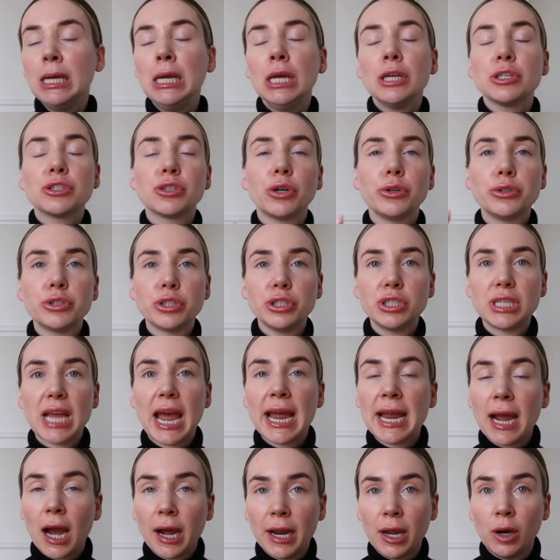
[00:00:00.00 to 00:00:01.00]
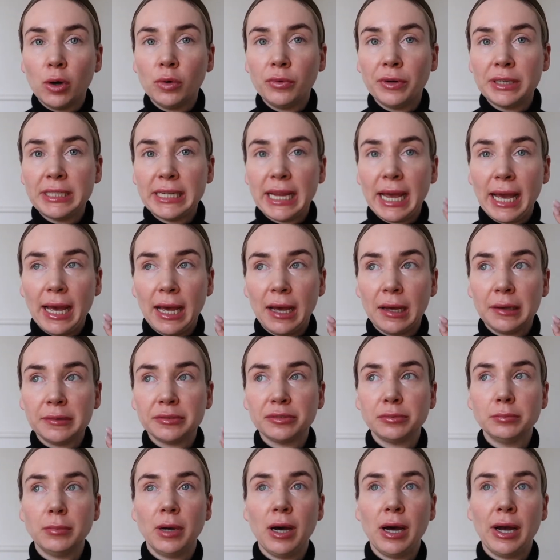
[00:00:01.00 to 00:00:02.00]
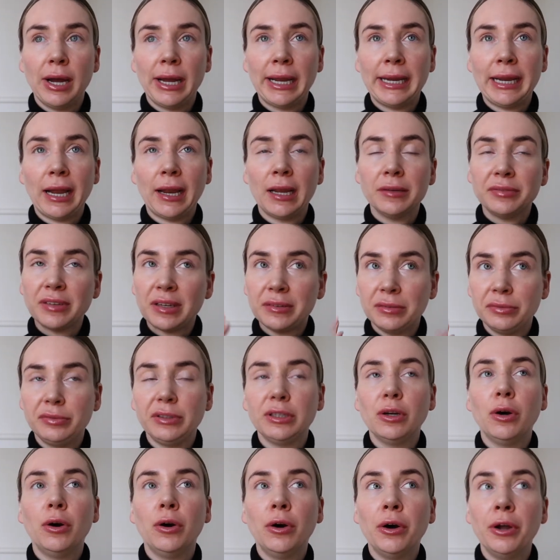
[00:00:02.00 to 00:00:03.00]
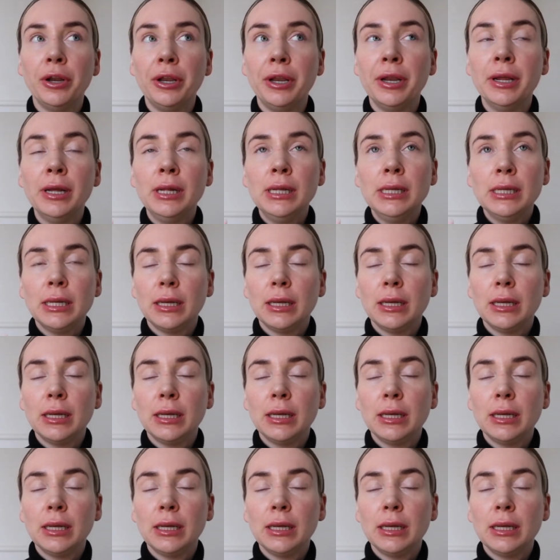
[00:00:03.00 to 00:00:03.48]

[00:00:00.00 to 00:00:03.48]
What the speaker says: So today I already have my, I have everything on,